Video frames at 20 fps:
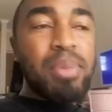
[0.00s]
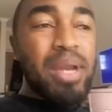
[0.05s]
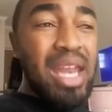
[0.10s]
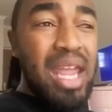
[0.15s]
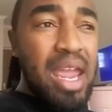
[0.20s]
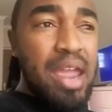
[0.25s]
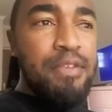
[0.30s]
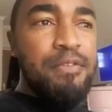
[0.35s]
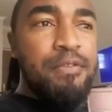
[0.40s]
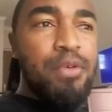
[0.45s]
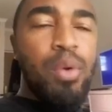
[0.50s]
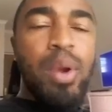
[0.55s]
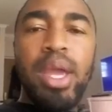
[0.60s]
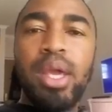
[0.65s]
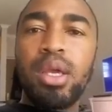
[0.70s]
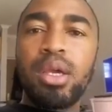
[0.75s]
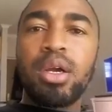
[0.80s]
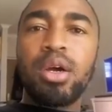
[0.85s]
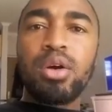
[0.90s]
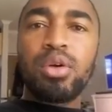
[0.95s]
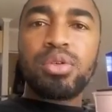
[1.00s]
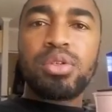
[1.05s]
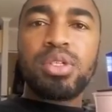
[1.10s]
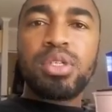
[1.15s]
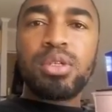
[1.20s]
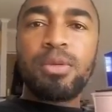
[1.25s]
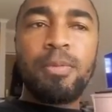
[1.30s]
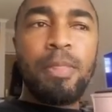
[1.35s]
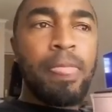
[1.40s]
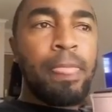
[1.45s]
But everywhere he
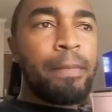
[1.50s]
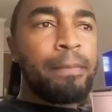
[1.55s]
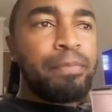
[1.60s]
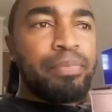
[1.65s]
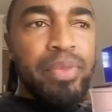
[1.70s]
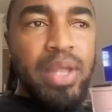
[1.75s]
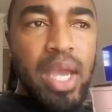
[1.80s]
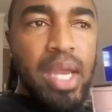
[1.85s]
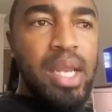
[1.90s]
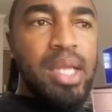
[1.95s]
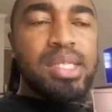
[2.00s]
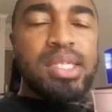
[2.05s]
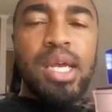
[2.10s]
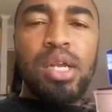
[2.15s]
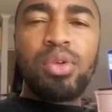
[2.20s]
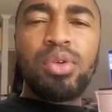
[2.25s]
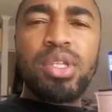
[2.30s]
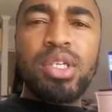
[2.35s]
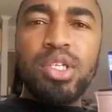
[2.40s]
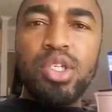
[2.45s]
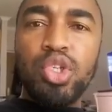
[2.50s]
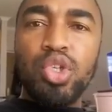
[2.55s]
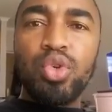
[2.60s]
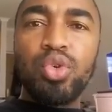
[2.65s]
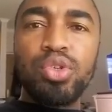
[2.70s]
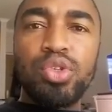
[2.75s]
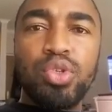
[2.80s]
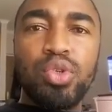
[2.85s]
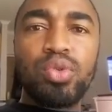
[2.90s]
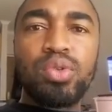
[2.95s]
goes, and I'll tell you this,
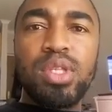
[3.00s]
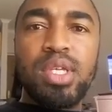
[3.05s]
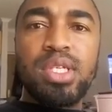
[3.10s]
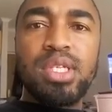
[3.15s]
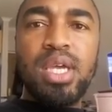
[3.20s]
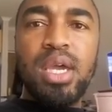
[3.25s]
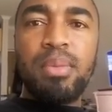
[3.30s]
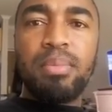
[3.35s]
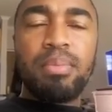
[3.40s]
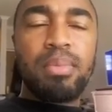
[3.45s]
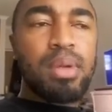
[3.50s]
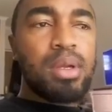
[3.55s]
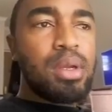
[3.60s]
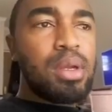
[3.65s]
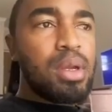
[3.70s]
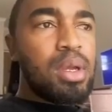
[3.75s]
Jews do the same.